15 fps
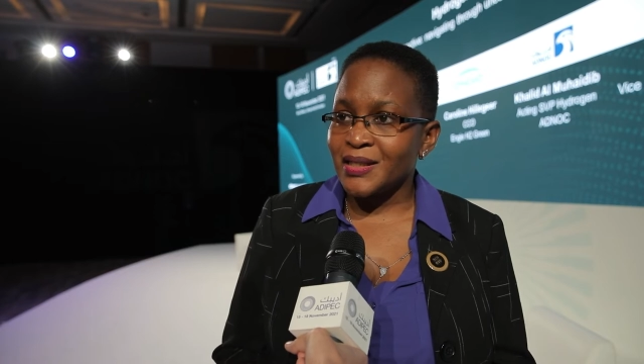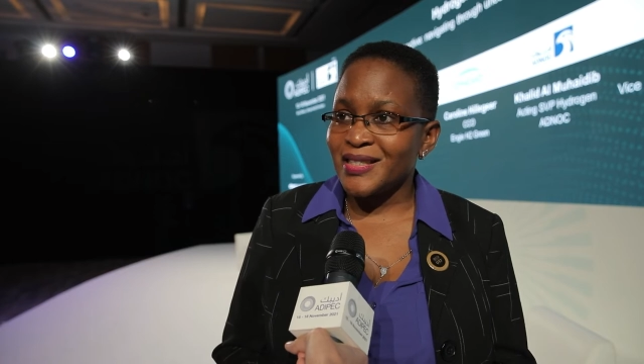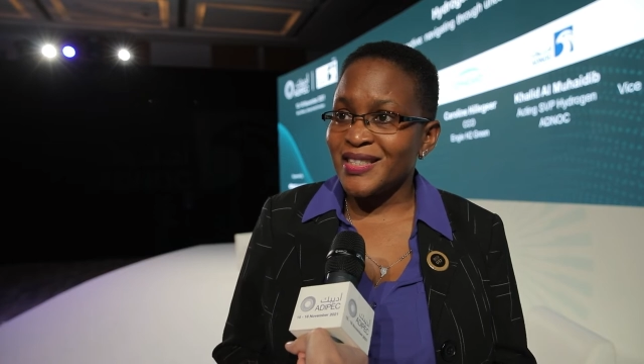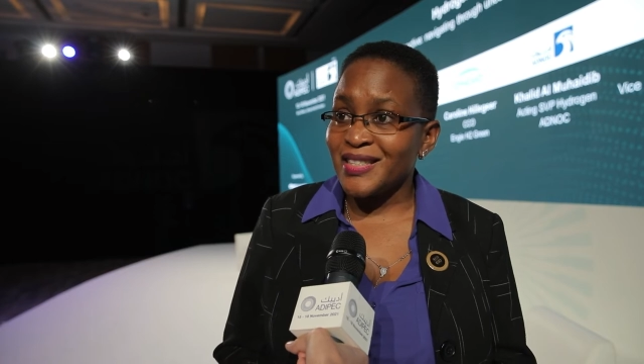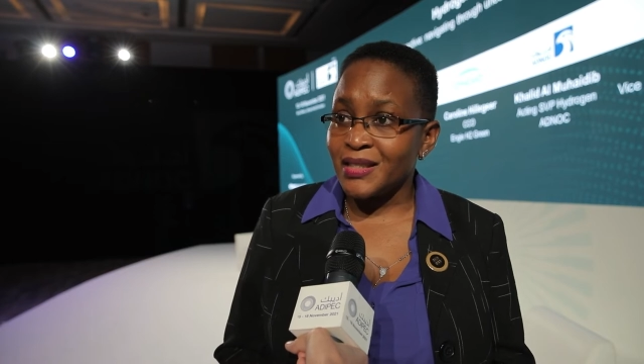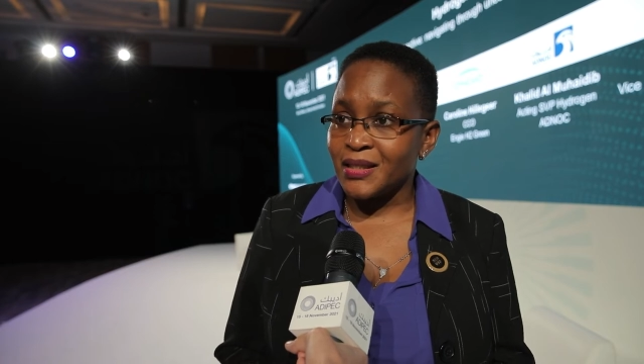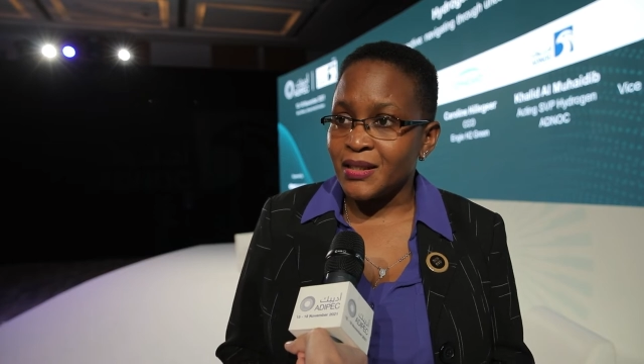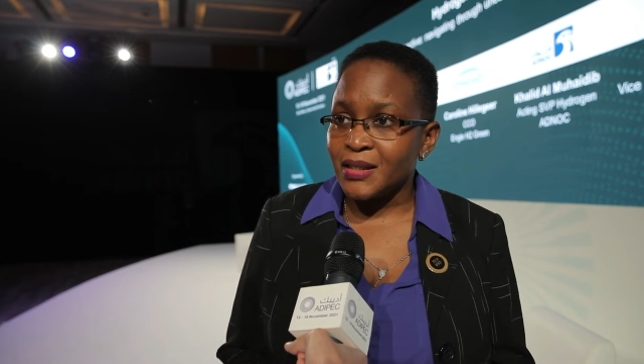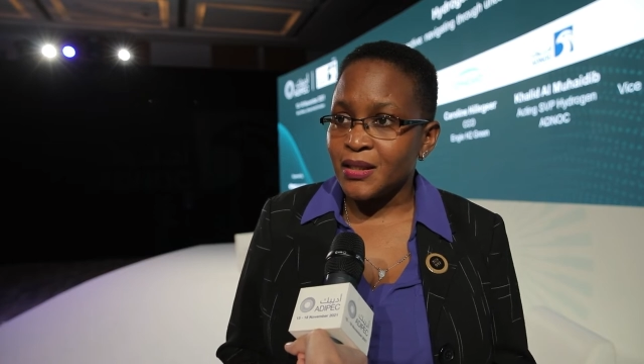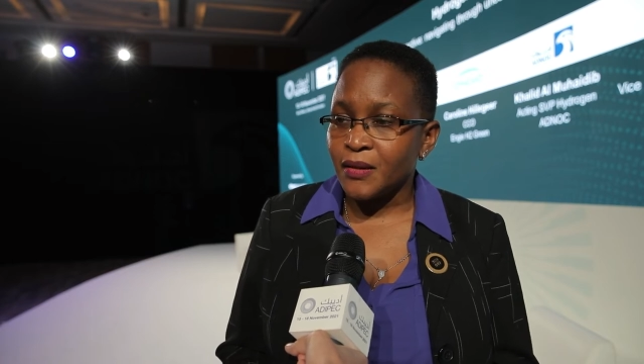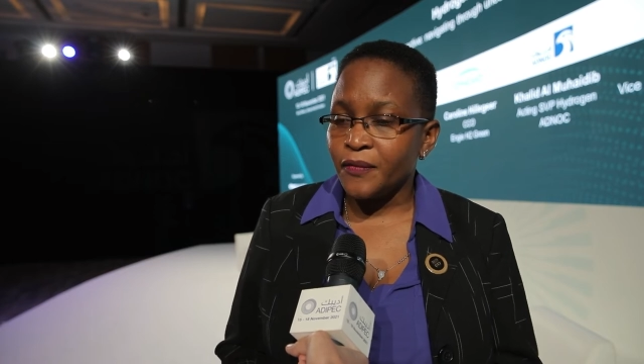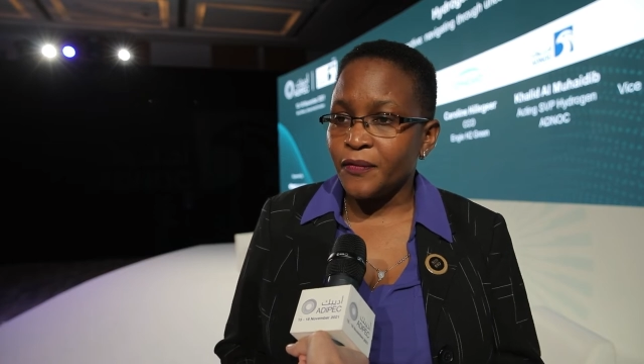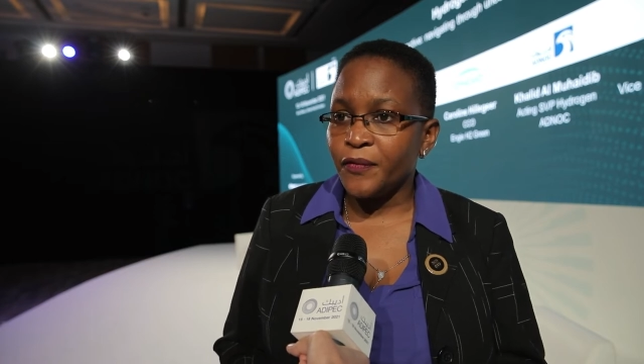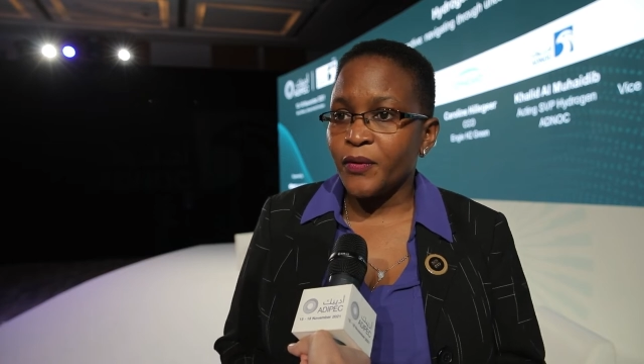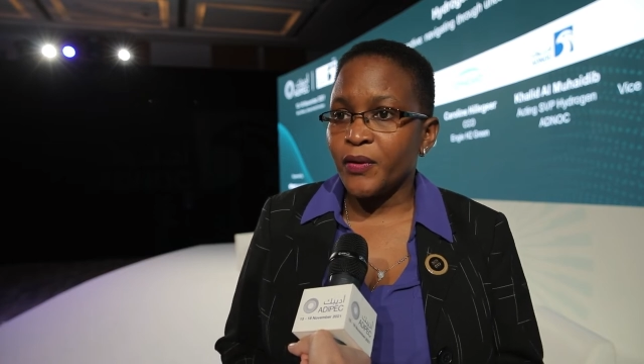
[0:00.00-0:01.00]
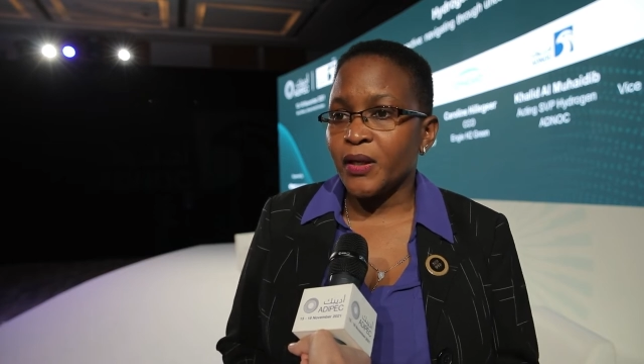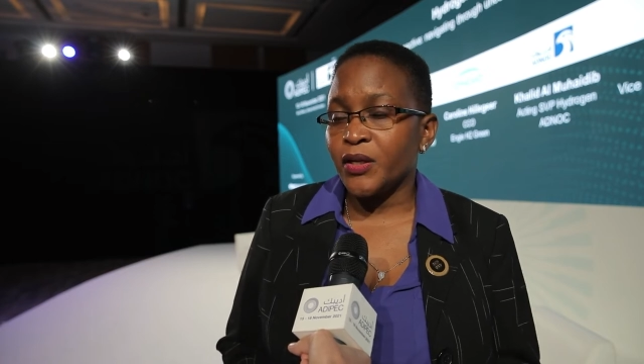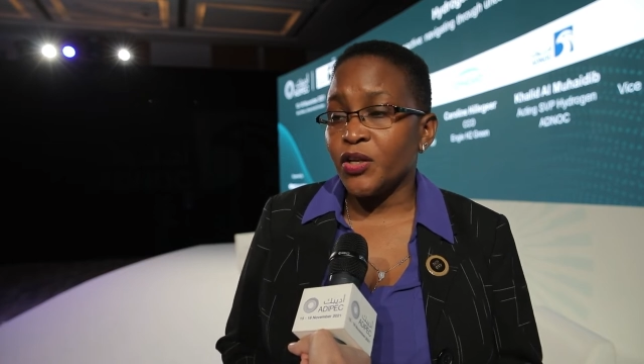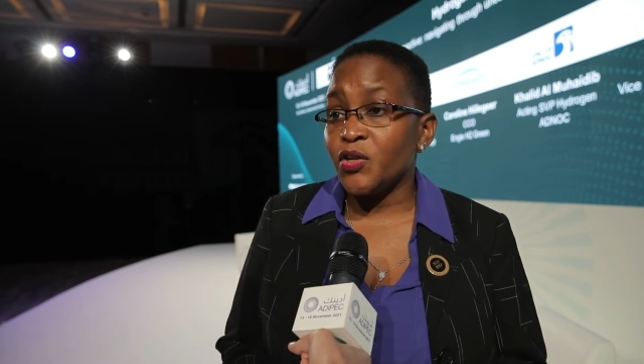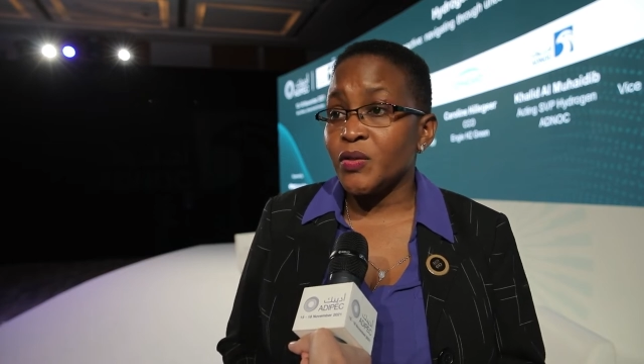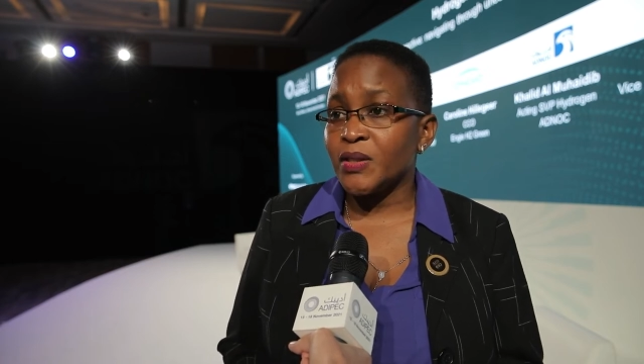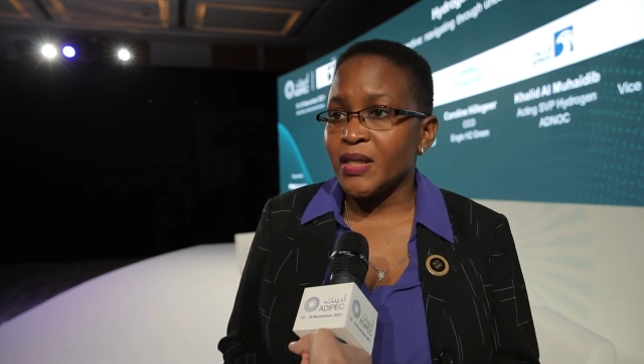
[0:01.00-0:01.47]
needs for the
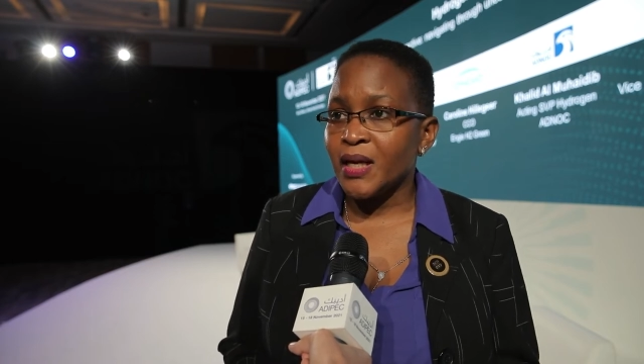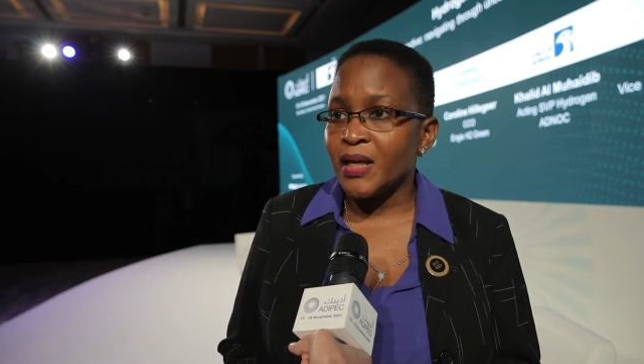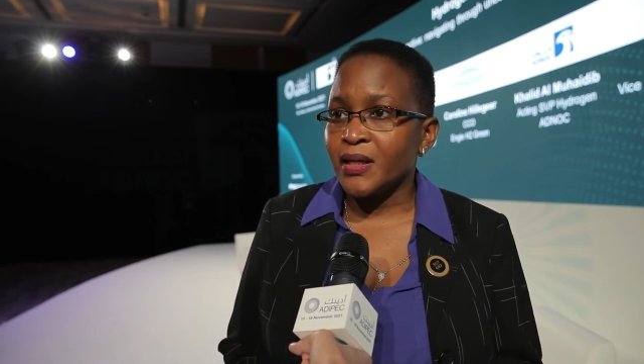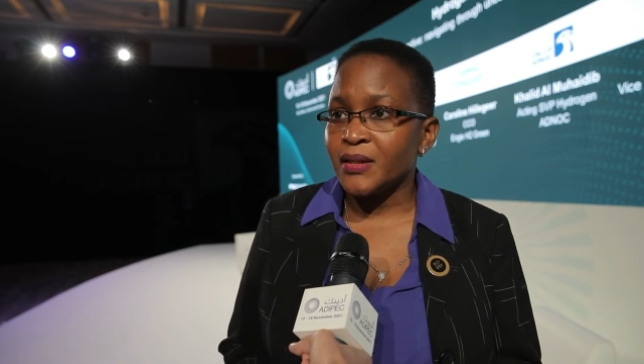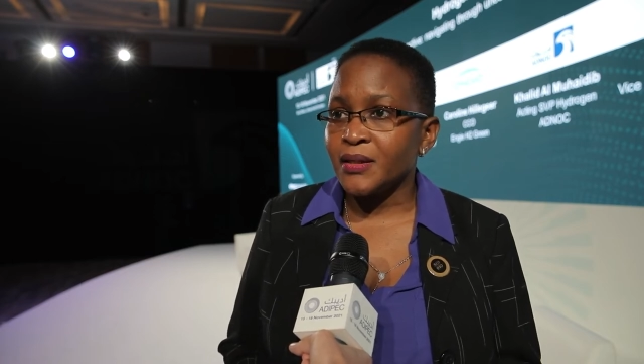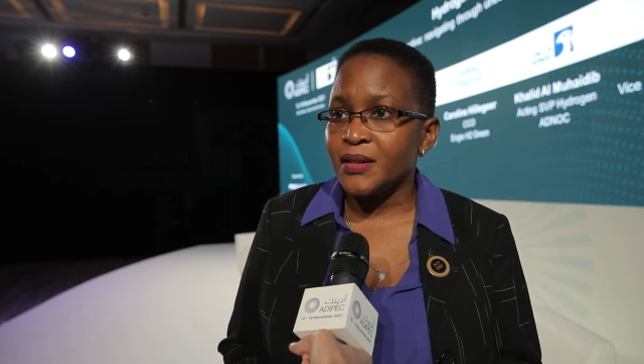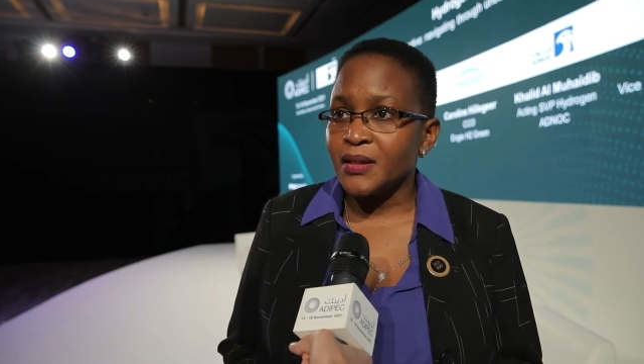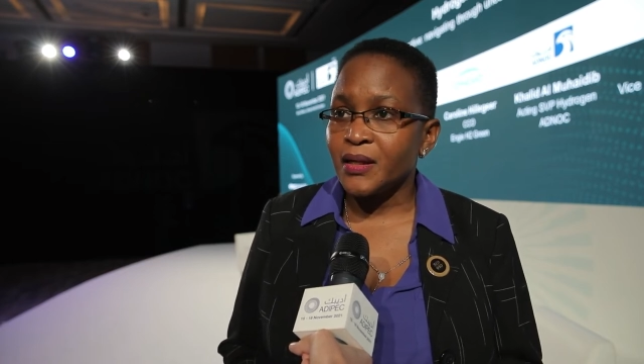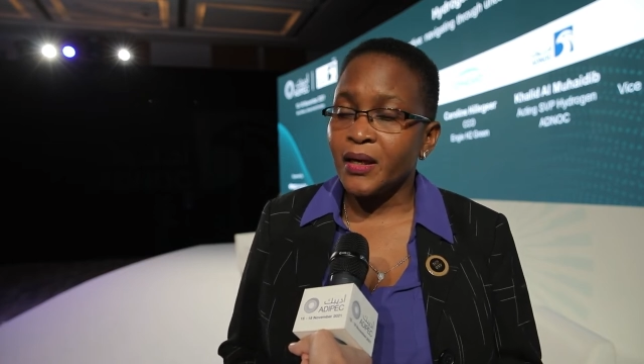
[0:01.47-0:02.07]
new talent